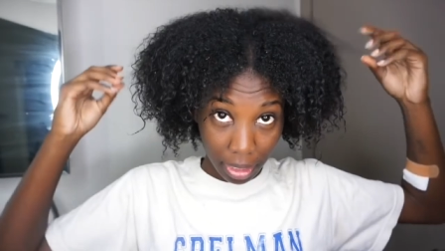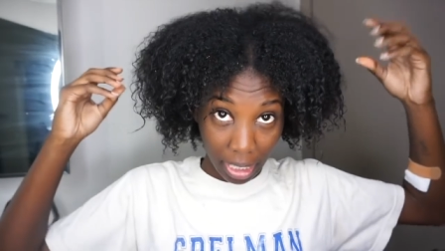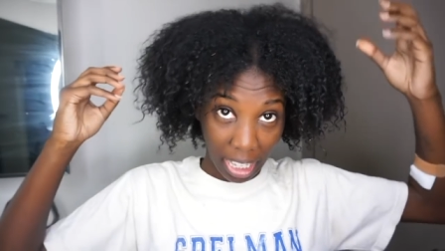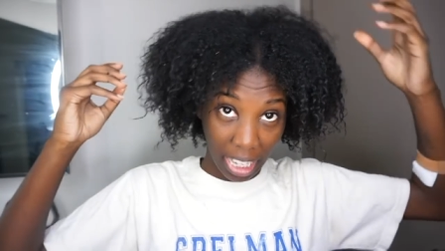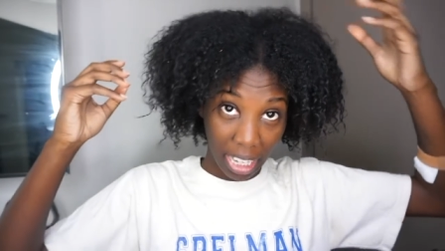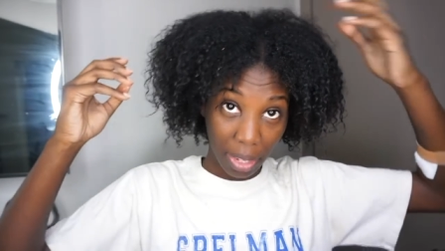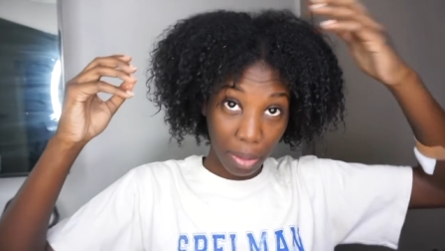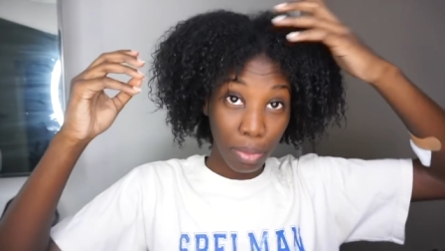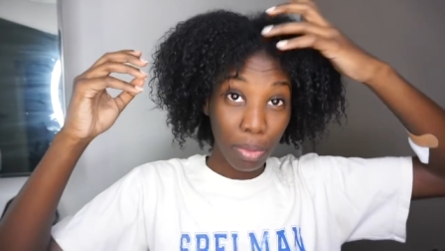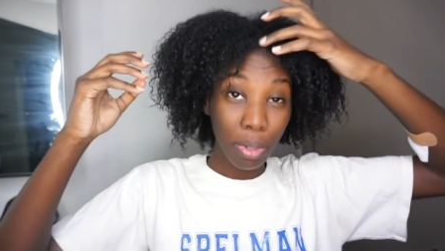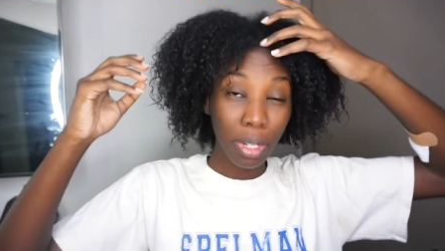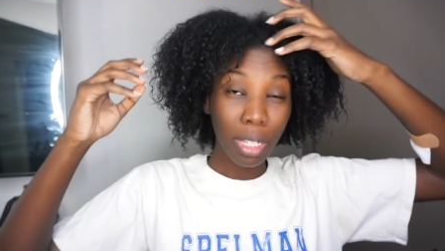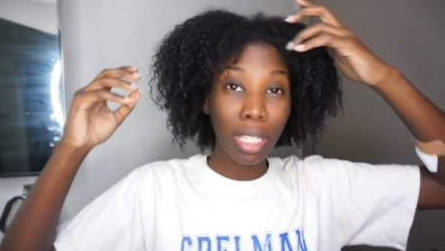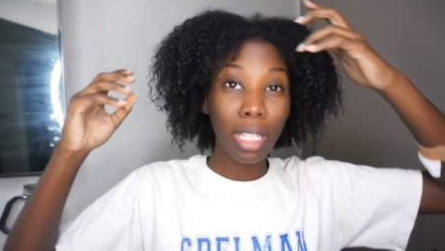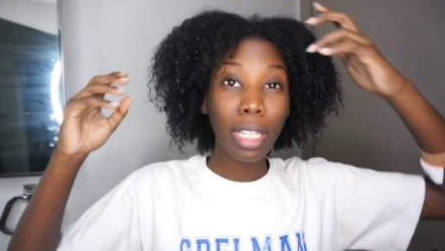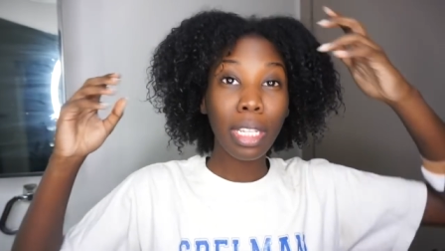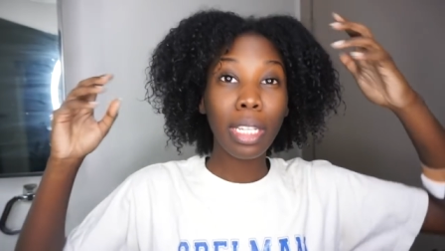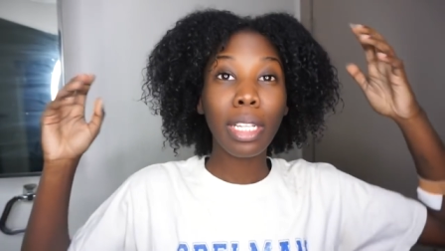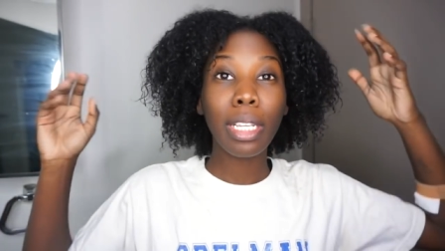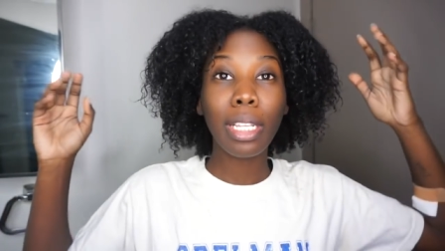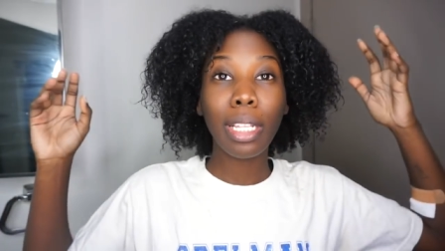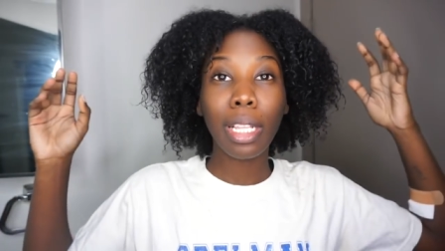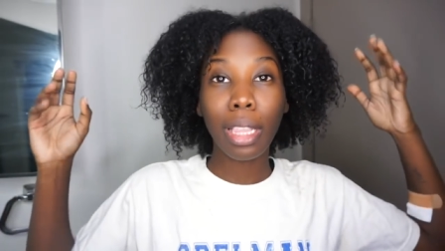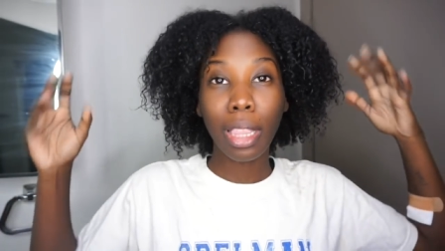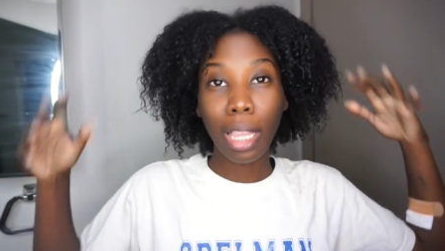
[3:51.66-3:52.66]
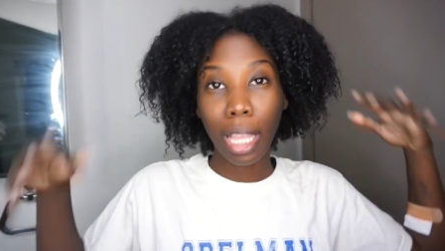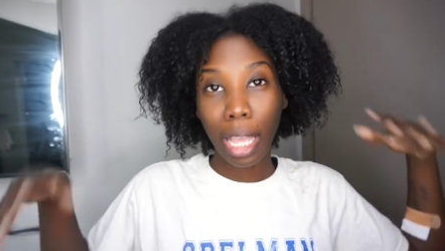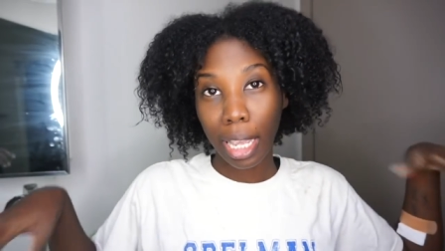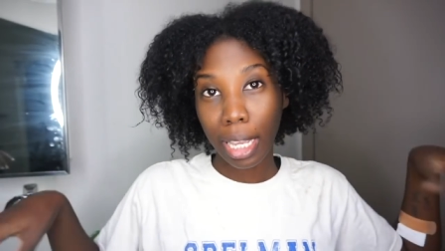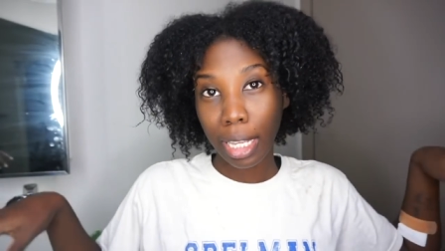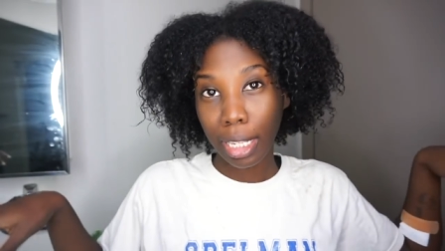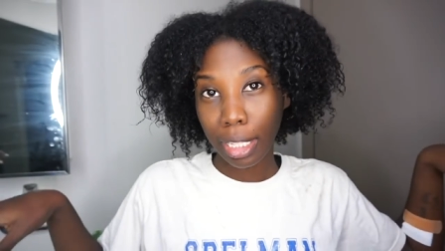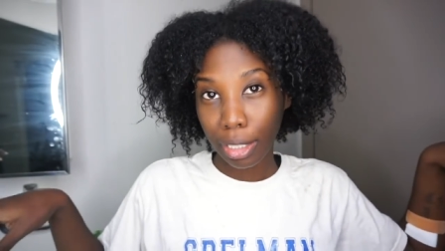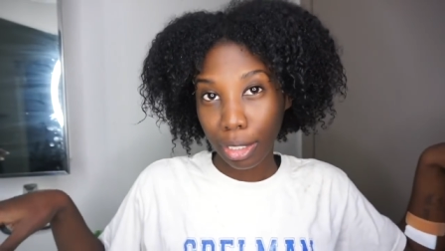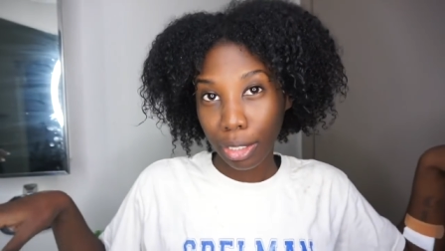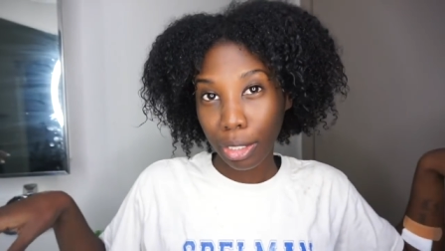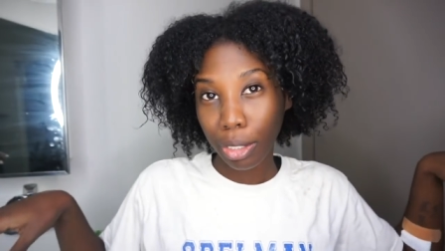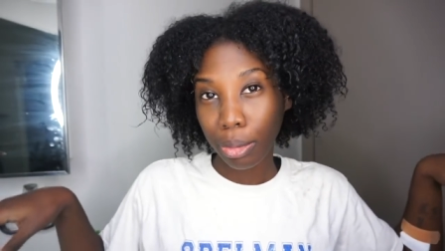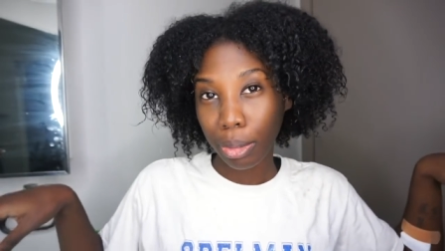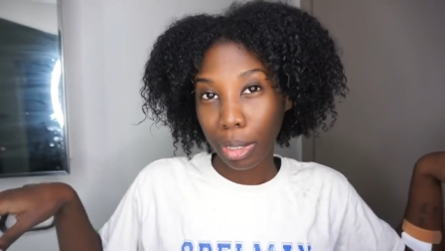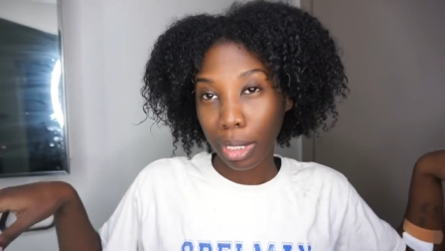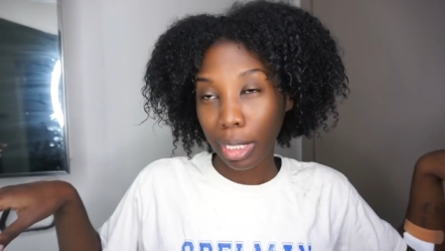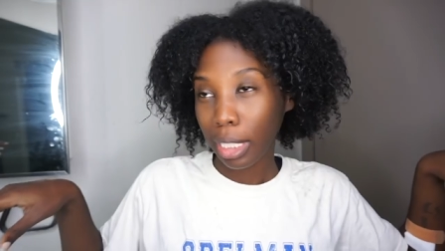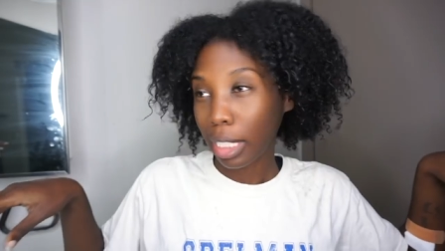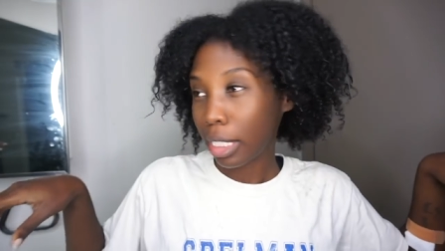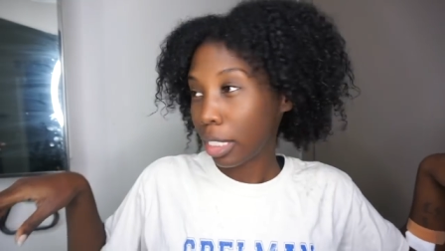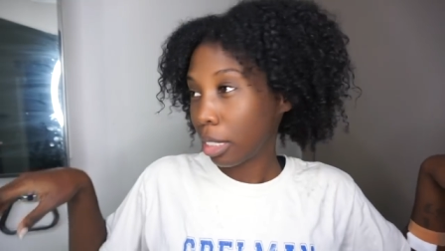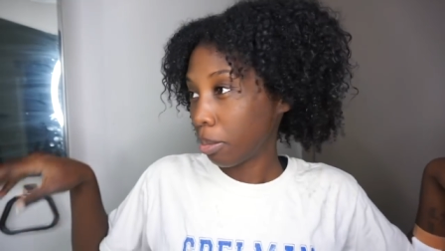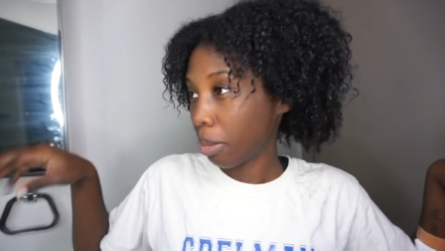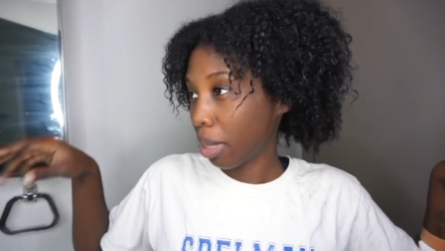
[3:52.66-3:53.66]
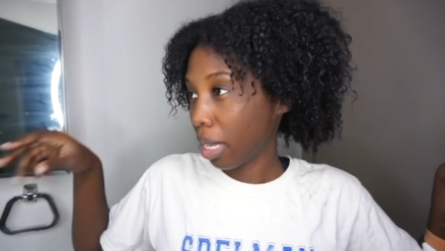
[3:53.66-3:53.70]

I really like doing these